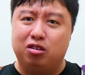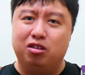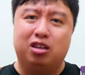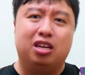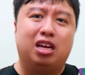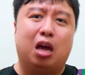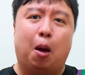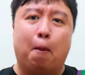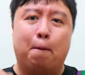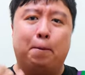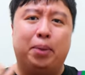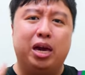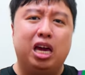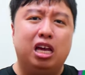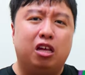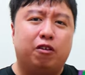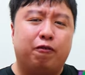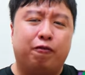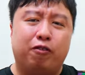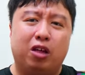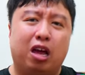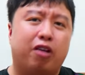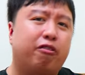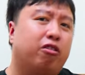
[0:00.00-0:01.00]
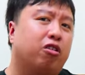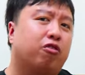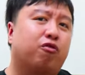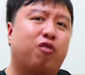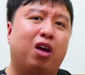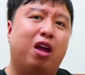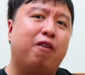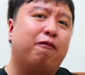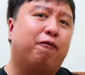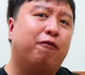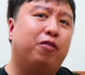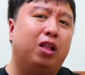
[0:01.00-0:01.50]
You can get a peach flavor,
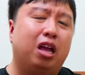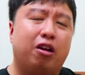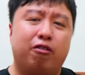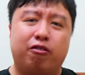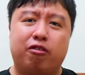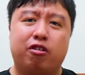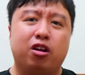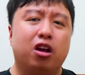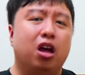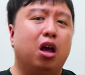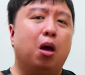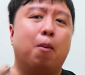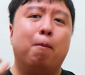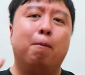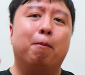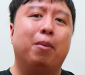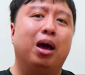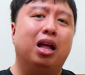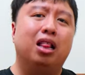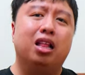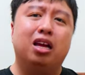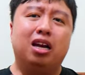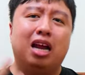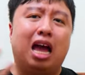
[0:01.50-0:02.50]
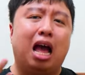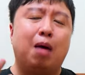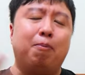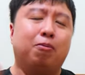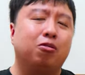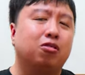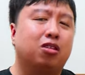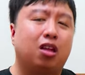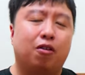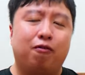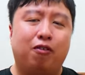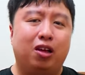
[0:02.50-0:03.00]
grape flavor, melon,
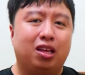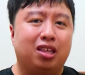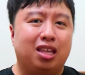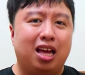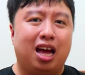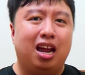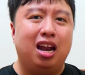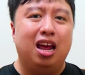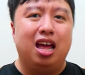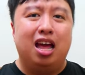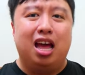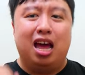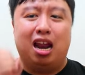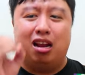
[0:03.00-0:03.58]
apple, stuff like that.